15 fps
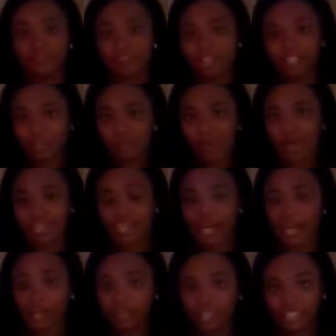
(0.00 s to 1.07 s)
affected by the
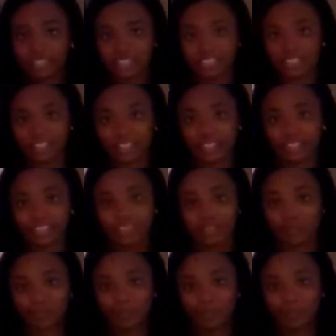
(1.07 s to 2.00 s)
ALS disease.